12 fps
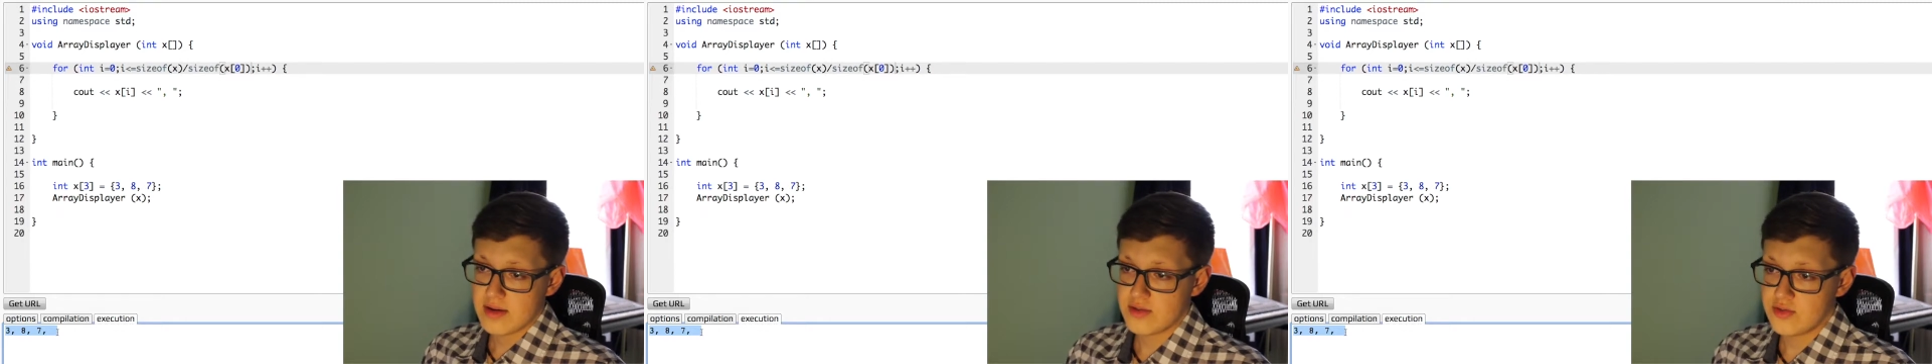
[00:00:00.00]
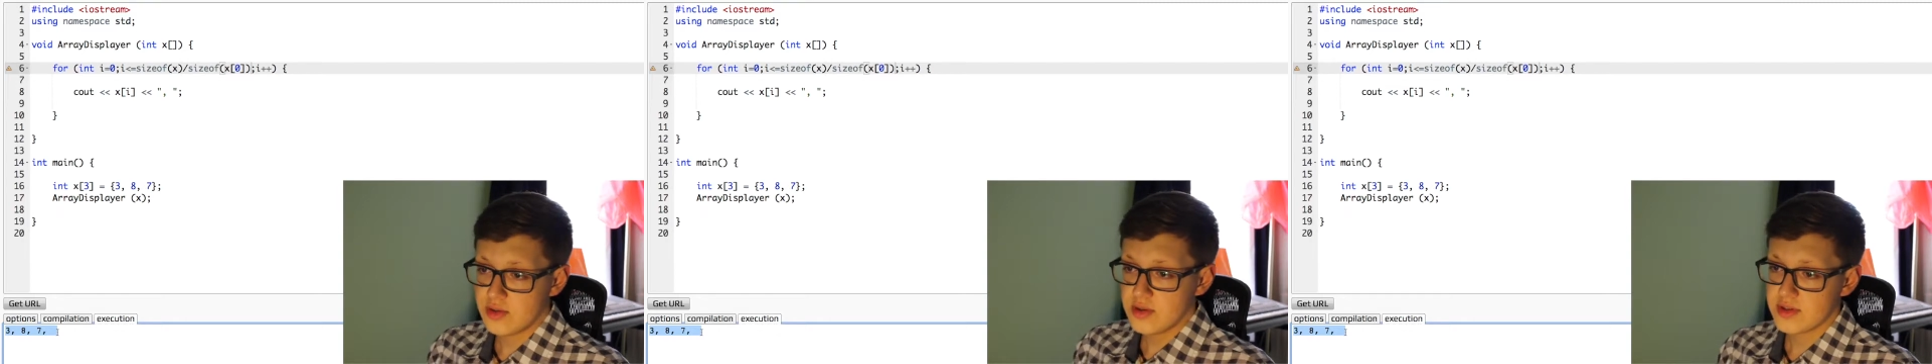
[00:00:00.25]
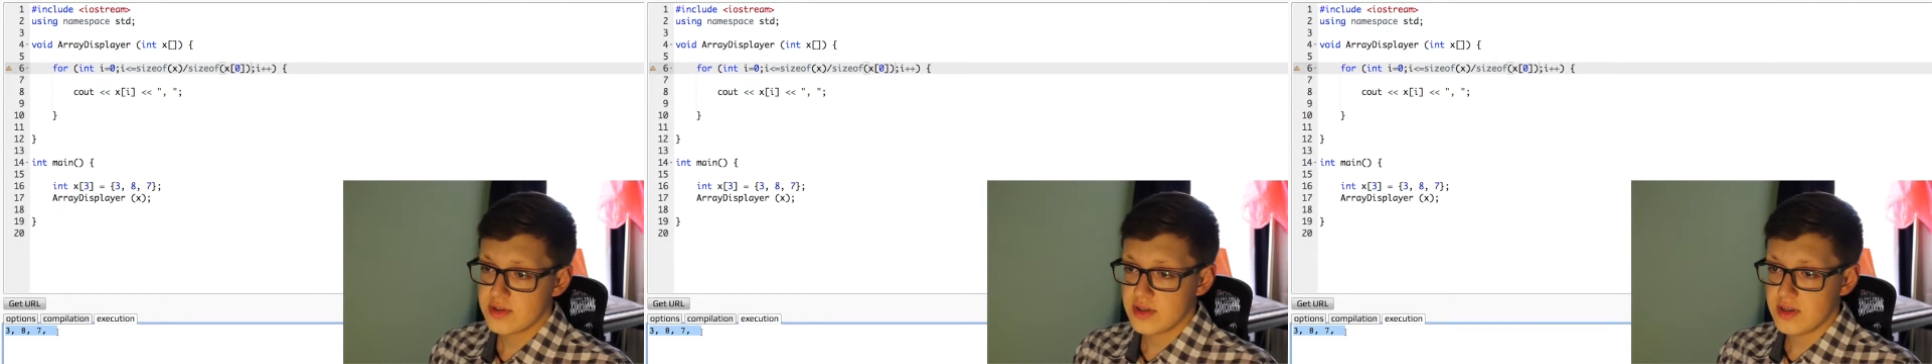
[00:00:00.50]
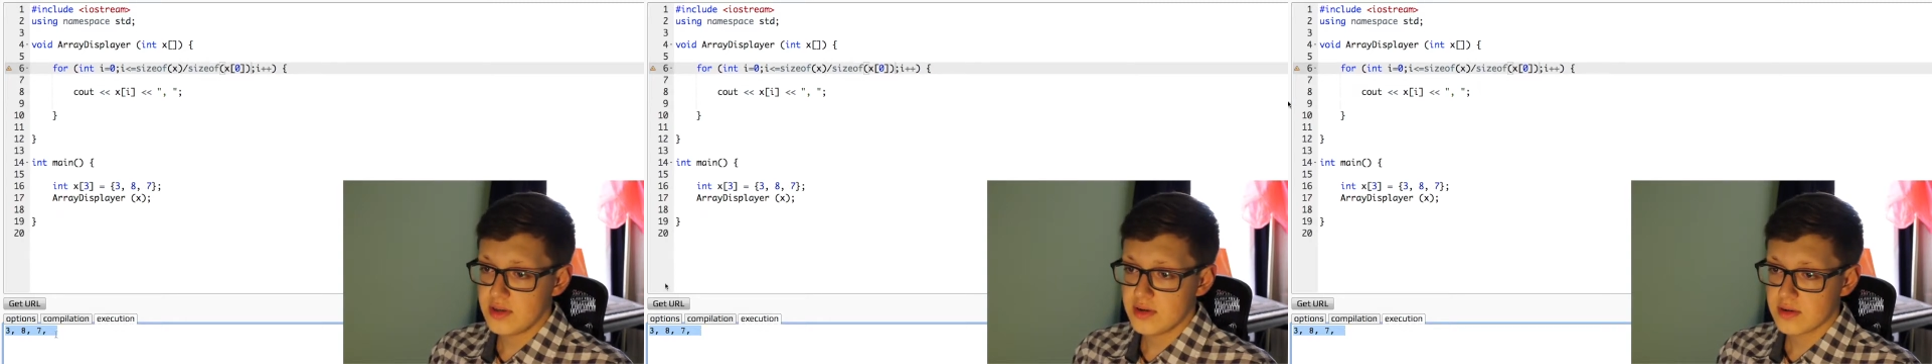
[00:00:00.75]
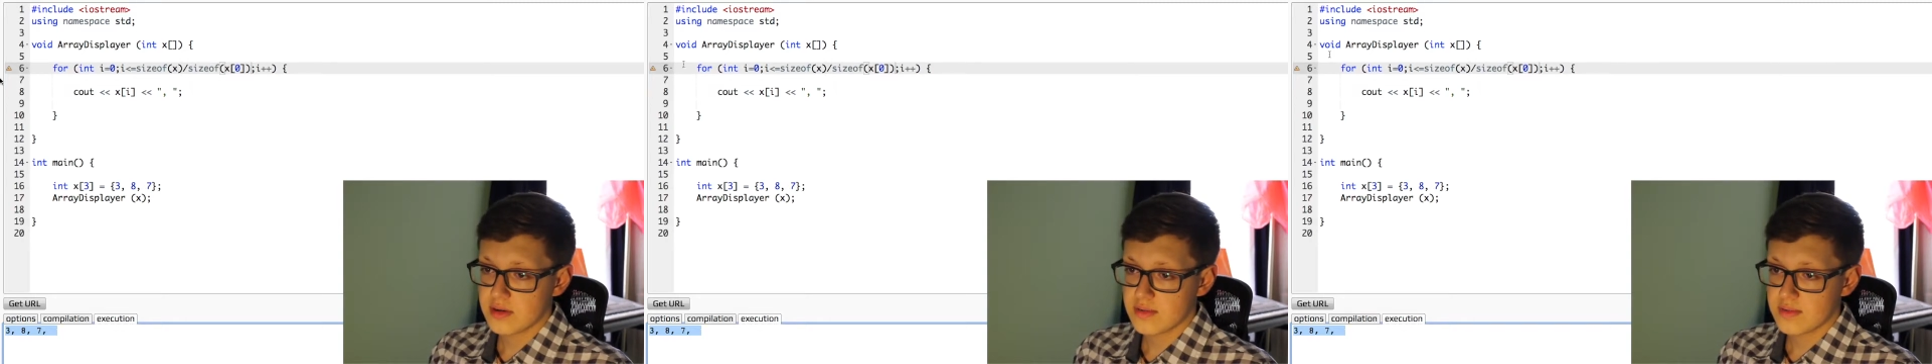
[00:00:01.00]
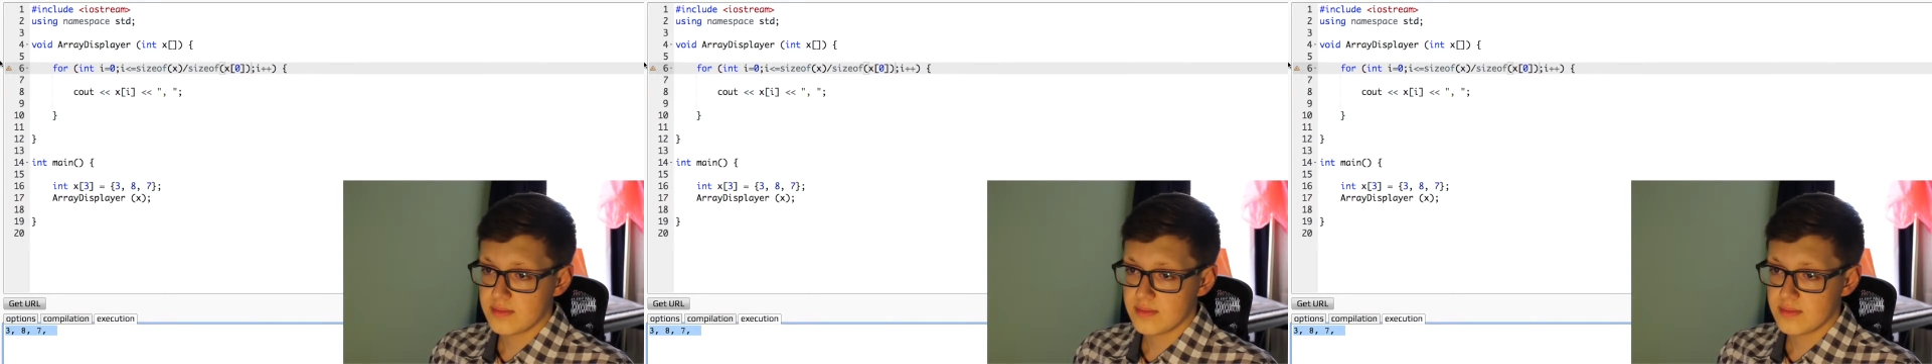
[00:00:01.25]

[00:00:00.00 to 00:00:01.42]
as you can see here,